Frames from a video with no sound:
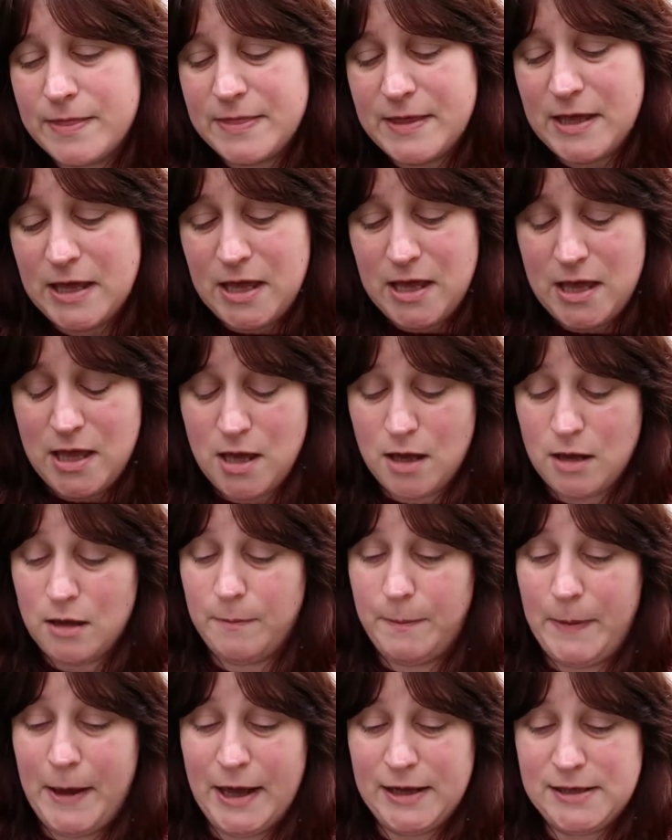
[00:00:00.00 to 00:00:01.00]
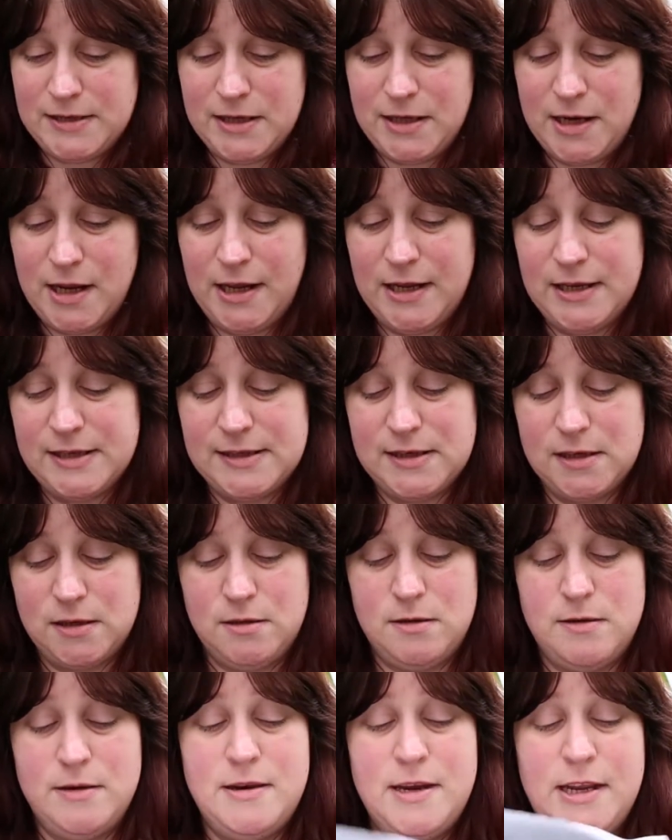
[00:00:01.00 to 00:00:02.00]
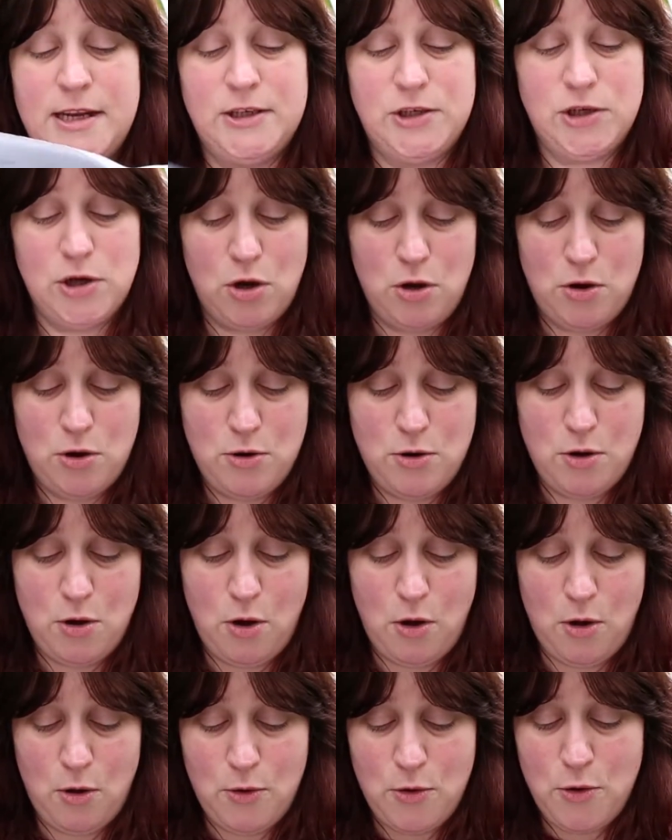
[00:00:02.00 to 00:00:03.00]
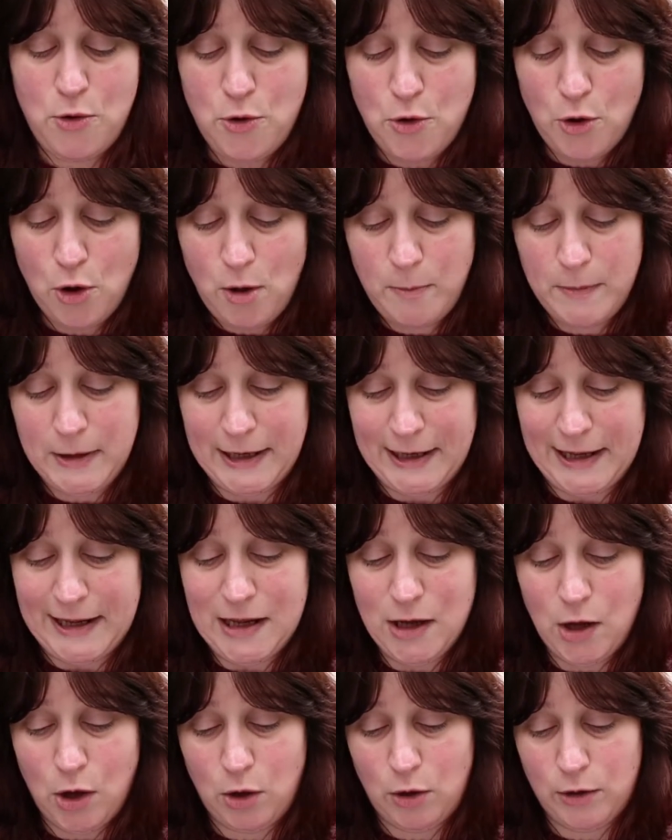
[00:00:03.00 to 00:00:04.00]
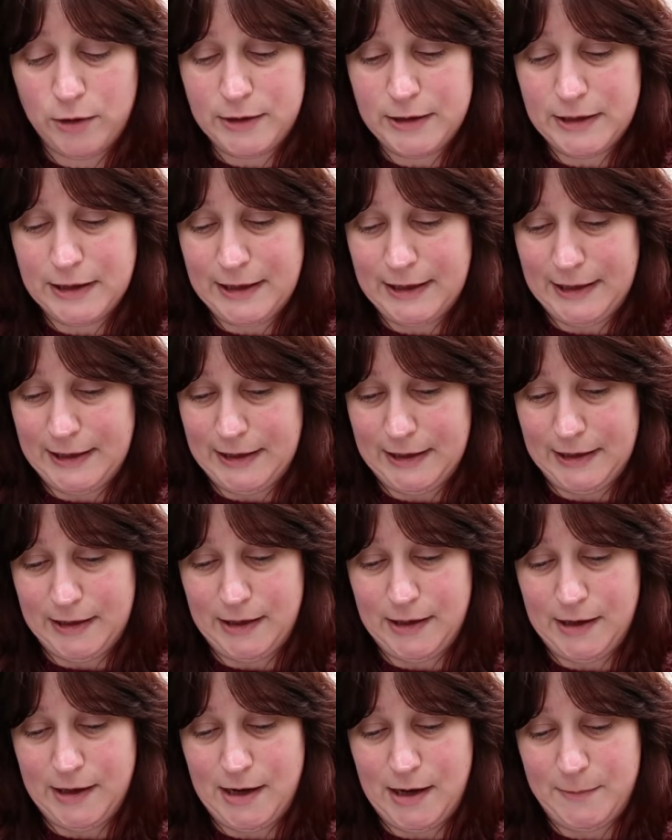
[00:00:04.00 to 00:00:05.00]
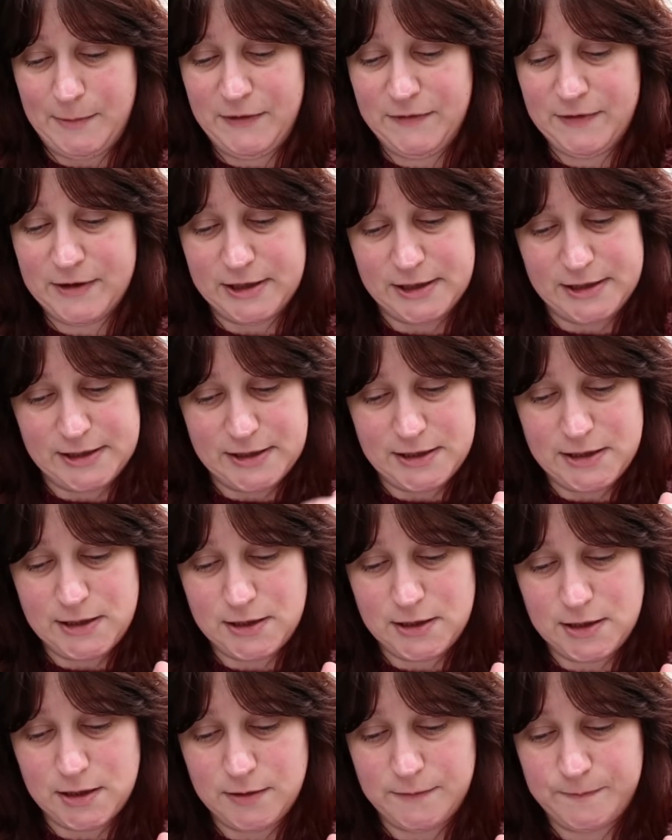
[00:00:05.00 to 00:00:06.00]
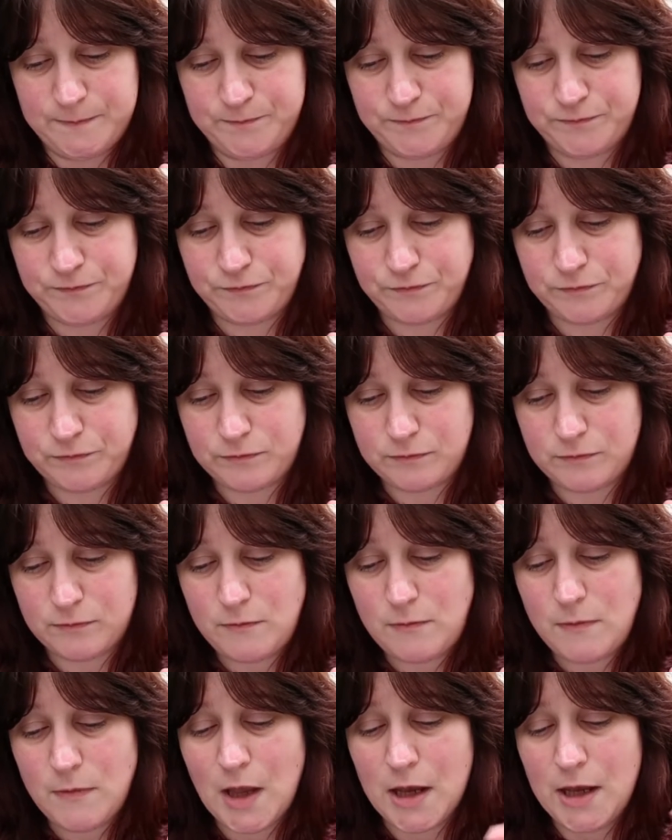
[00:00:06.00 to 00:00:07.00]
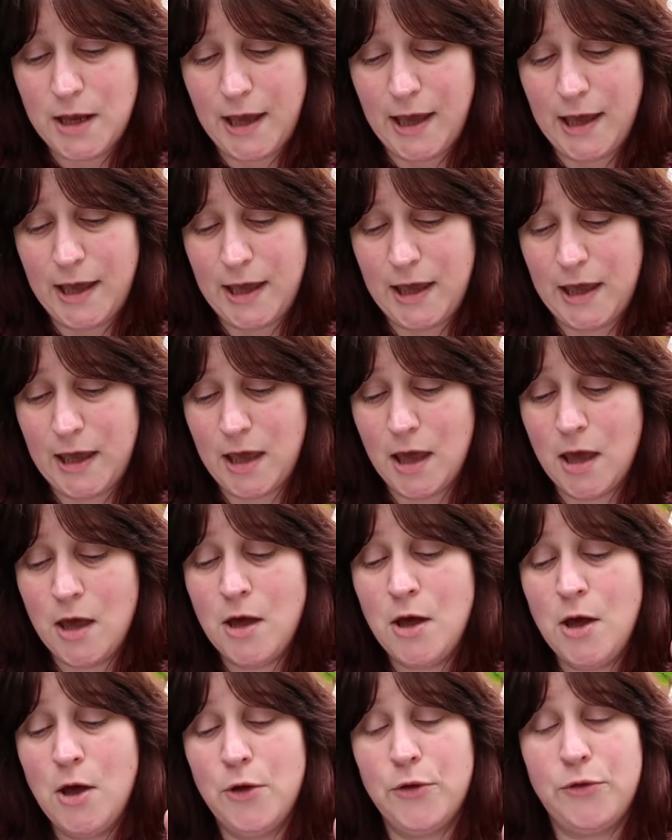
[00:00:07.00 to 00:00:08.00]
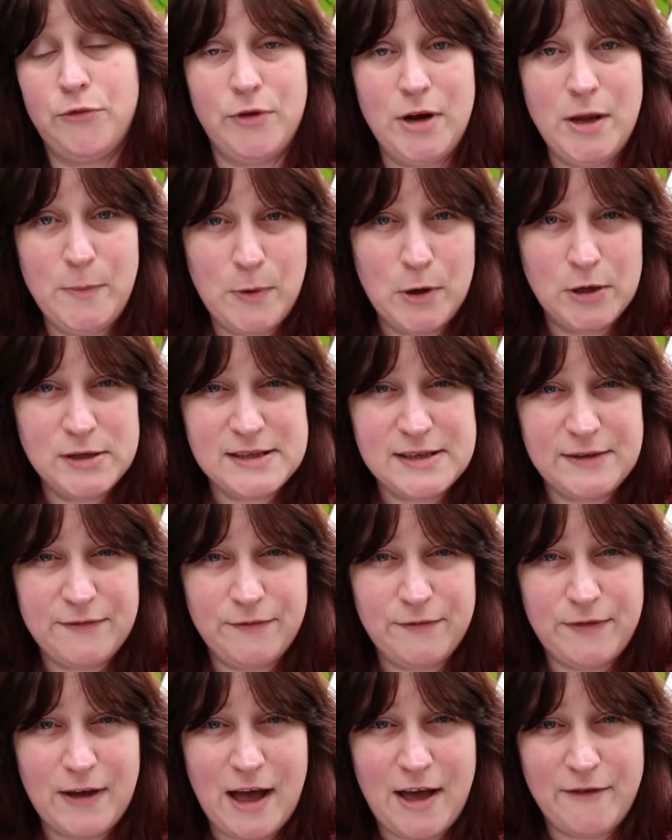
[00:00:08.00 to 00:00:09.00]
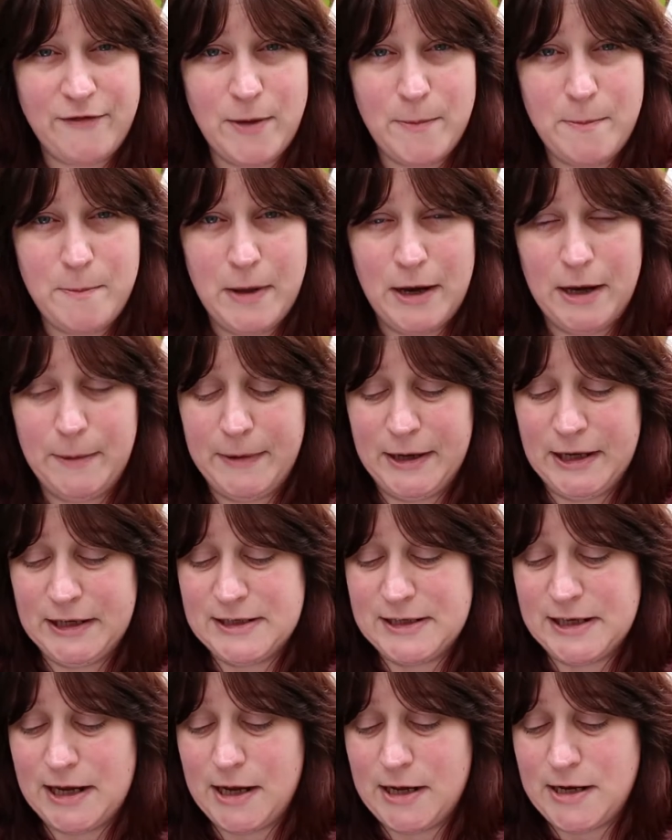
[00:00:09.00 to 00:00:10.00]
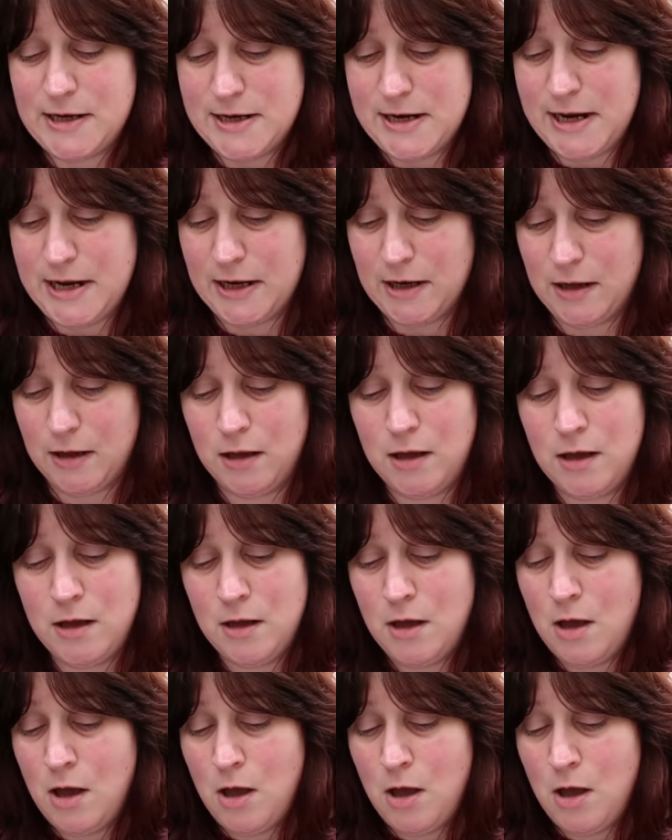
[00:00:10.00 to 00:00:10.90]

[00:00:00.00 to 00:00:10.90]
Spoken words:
The pattern is knit normally on a, let me find it, a 3.75mm needle